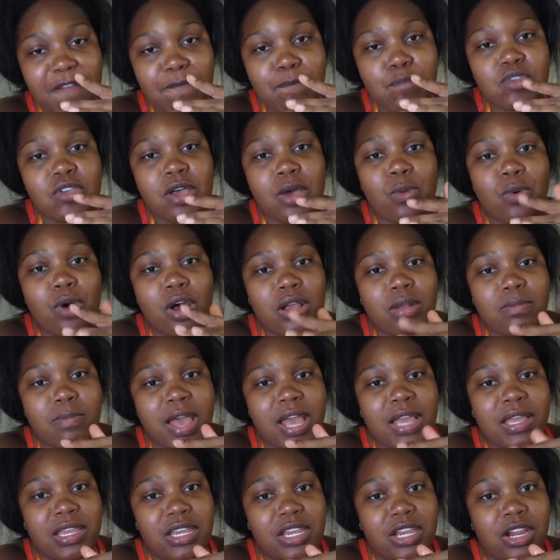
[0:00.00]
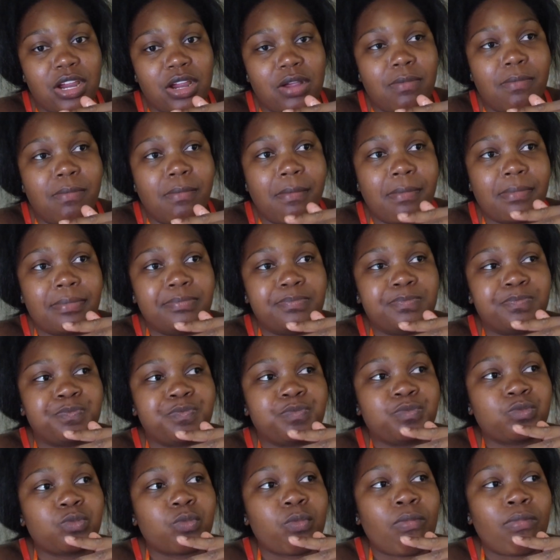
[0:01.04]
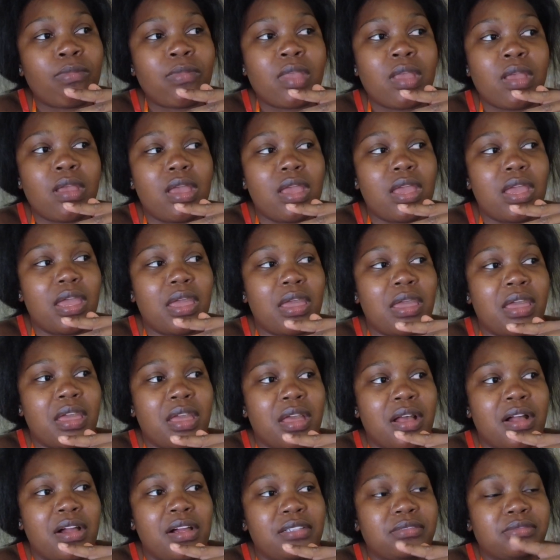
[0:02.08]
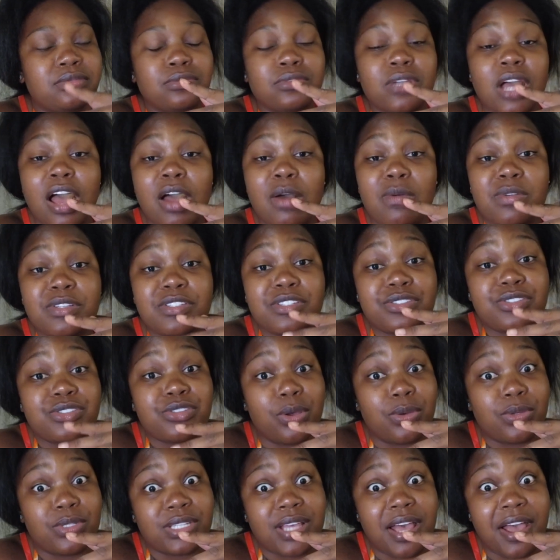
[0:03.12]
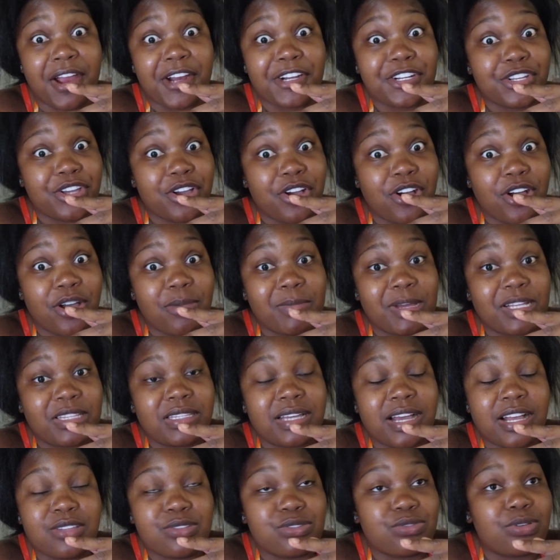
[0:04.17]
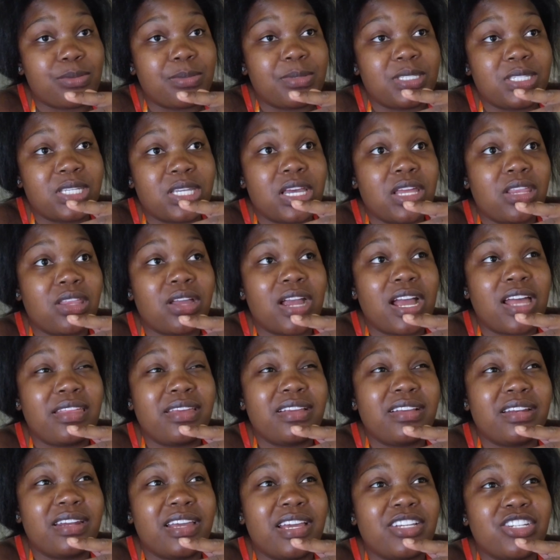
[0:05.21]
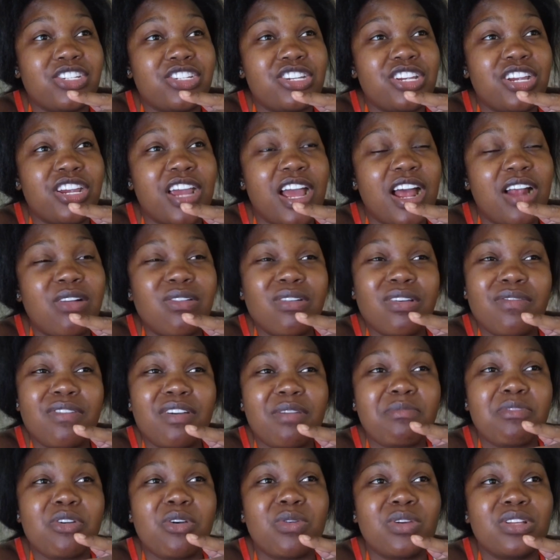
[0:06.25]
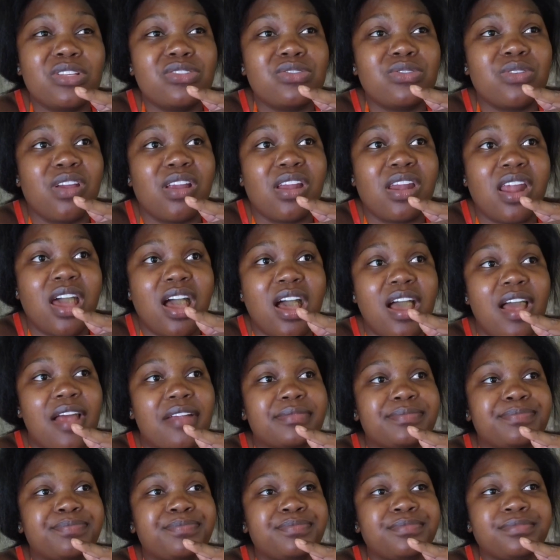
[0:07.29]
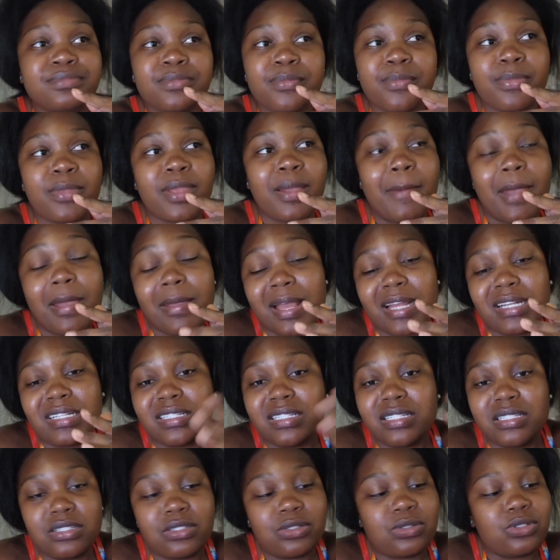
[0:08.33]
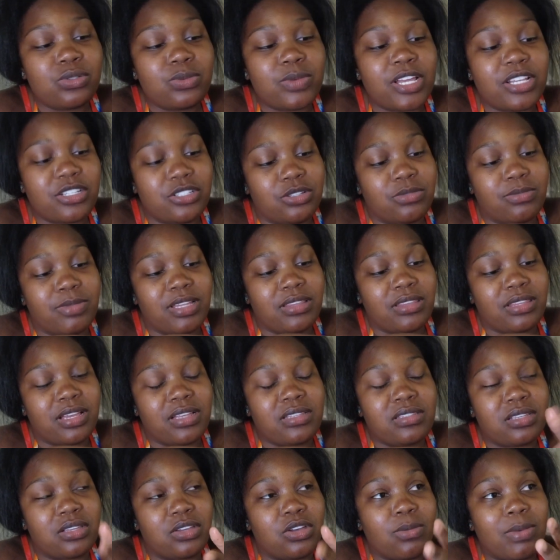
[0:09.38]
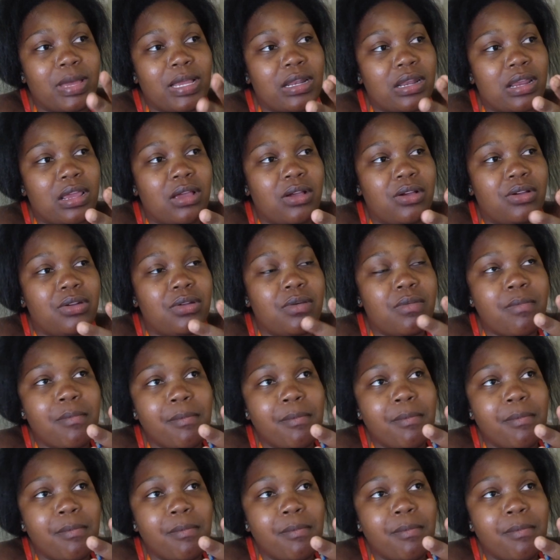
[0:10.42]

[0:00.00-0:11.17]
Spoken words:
So I walked back here, and I was so tired, y'all. My thighs were rubbing together. I think next year, I don't know if I'm going to or not. Maybe I just need to lose weight so my thighs can go back down.